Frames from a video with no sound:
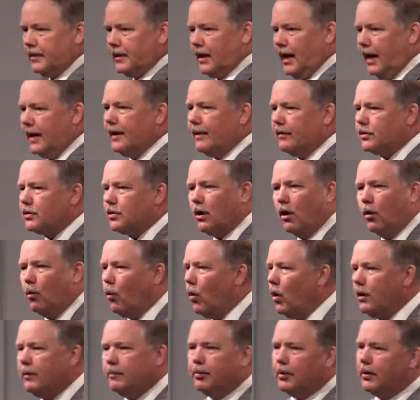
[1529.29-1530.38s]
I never saw
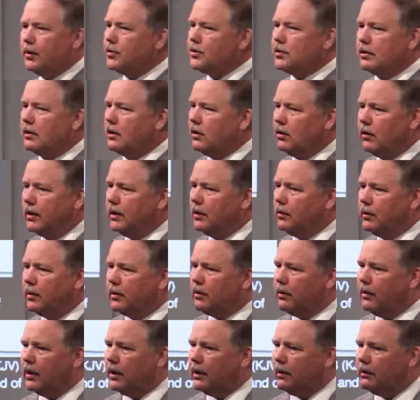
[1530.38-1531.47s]
one person anointed with
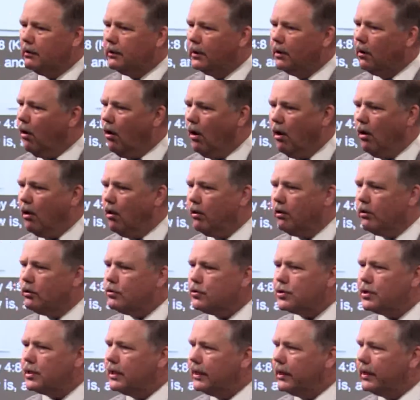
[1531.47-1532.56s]
oil in all
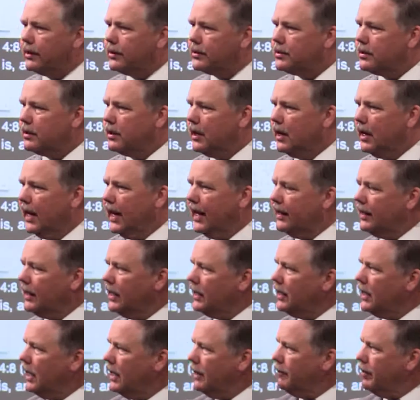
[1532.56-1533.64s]
those years. And
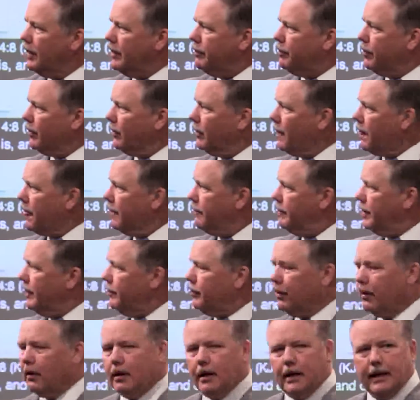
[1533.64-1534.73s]
then people,
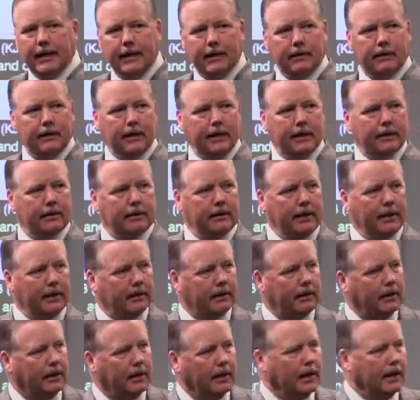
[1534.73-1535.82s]
people in, in,
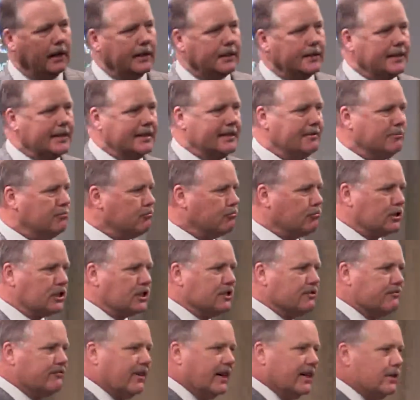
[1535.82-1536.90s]
in, in Word
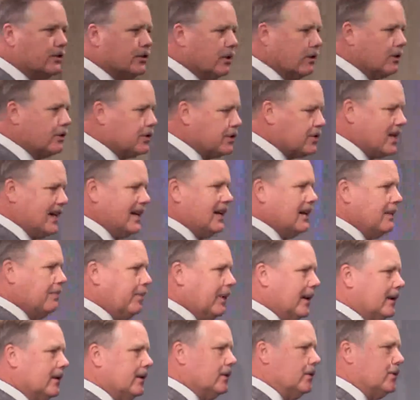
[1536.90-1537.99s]
of Faith churches,
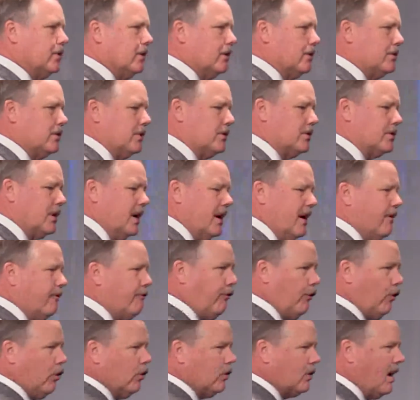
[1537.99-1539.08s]
independent churches,
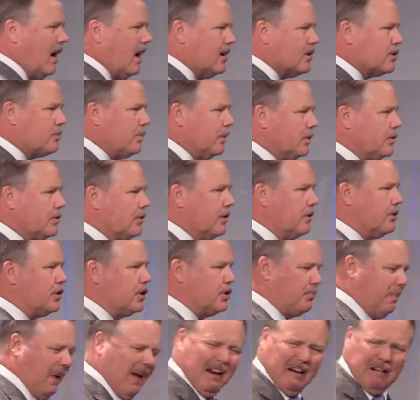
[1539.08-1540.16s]
full gospel churches,
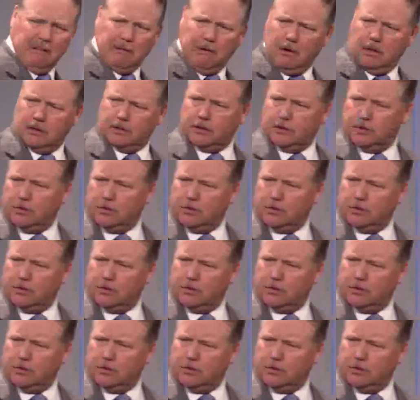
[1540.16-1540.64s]
Pentecostal